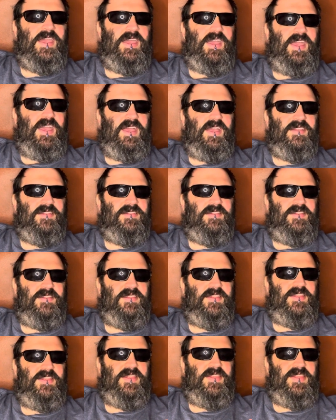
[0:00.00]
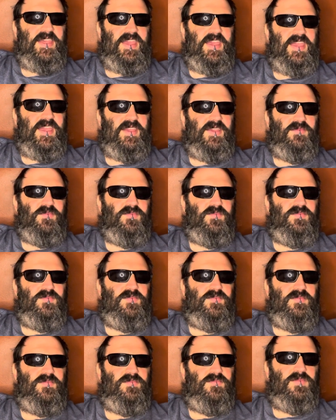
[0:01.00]
and they
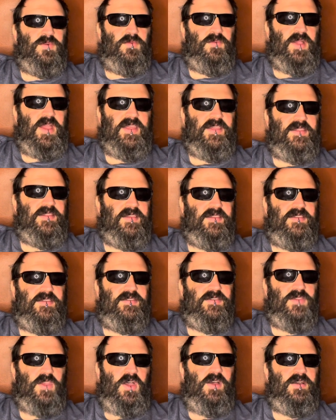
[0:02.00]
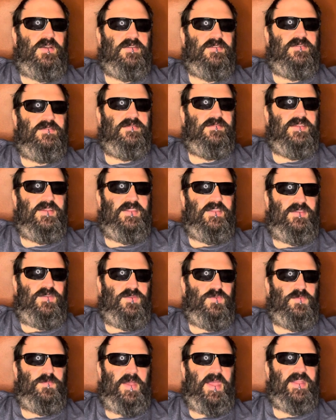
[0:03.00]
were writing this song. Uh, this
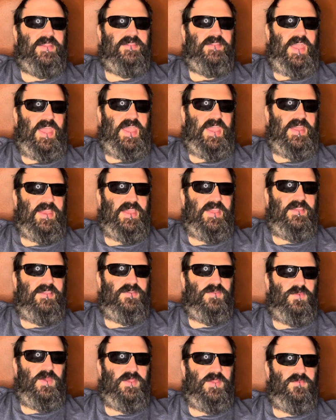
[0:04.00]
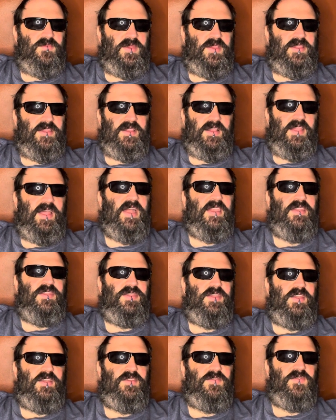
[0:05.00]
was back in the 80s when we did a lot of
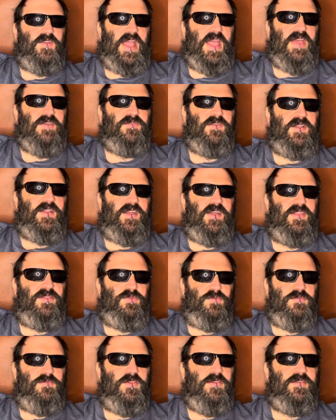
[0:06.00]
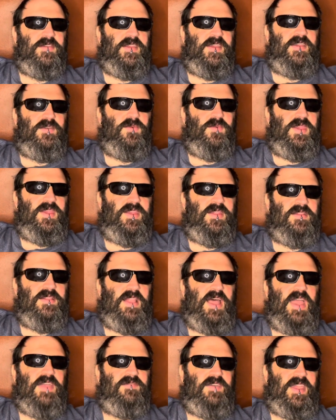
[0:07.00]
things for Africa through music. We
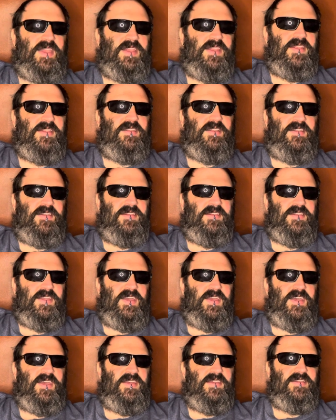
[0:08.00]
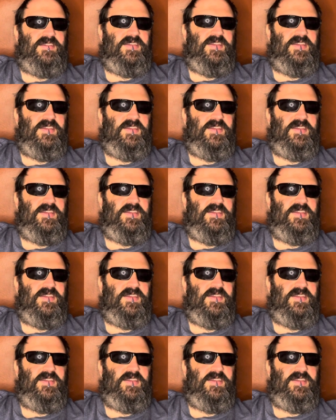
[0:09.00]
live aided and uh,